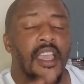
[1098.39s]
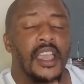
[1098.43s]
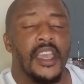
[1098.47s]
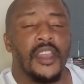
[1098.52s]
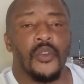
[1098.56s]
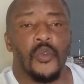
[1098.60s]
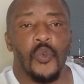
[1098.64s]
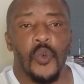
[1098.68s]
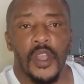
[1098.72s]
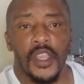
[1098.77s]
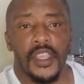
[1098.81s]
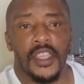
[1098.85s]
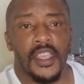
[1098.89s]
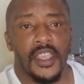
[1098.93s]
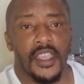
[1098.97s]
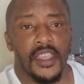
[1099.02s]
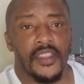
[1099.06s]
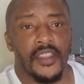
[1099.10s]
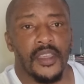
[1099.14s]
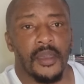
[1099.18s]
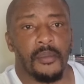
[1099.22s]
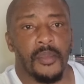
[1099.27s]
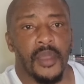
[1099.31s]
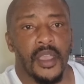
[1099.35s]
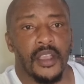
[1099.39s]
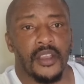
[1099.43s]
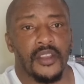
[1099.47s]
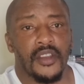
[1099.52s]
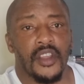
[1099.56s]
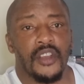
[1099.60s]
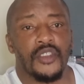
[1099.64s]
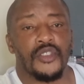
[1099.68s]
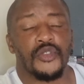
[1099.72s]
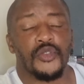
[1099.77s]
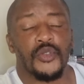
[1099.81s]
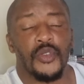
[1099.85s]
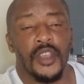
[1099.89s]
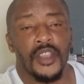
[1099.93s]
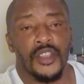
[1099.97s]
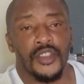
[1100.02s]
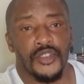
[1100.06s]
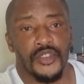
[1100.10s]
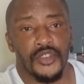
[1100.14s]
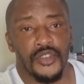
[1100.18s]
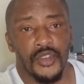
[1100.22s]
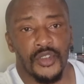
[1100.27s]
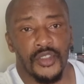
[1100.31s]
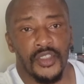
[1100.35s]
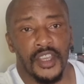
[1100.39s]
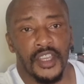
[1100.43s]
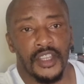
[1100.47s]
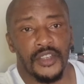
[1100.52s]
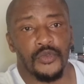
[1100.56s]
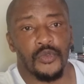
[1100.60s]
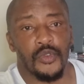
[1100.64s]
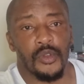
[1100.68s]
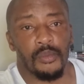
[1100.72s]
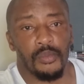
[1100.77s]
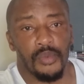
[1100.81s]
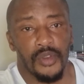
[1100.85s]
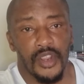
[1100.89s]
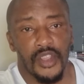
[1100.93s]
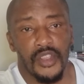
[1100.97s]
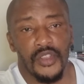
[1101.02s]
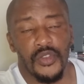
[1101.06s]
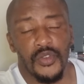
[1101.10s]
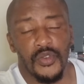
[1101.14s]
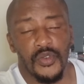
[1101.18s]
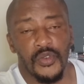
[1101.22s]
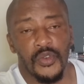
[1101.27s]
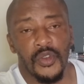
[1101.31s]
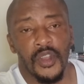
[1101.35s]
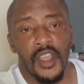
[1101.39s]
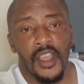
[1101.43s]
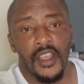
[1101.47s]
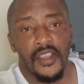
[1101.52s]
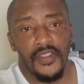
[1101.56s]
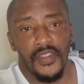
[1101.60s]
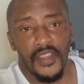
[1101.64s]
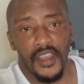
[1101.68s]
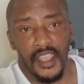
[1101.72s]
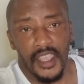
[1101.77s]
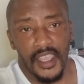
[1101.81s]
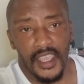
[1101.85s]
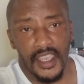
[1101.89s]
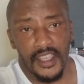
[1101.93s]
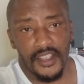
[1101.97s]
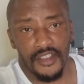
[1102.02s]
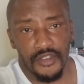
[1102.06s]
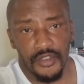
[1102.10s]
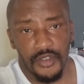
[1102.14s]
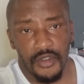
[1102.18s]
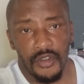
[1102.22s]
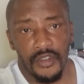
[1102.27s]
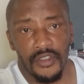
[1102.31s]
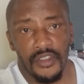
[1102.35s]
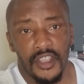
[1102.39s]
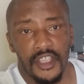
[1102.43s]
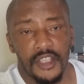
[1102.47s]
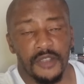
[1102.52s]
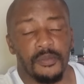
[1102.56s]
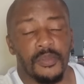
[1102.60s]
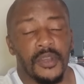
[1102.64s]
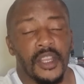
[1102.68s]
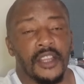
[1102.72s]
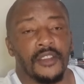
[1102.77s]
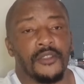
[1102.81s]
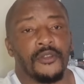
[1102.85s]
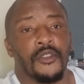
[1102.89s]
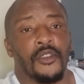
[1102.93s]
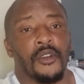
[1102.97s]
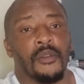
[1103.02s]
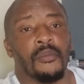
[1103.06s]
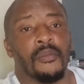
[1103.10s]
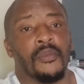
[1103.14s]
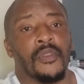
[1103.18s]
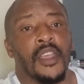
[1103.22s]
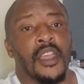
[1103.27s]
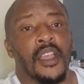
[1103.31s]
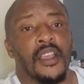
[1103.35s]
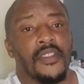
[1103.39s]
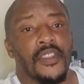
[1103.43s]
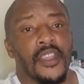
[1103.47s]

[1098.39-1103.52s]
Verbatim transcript: and working in the backgrounds to ensure that we bring you the guests on this platform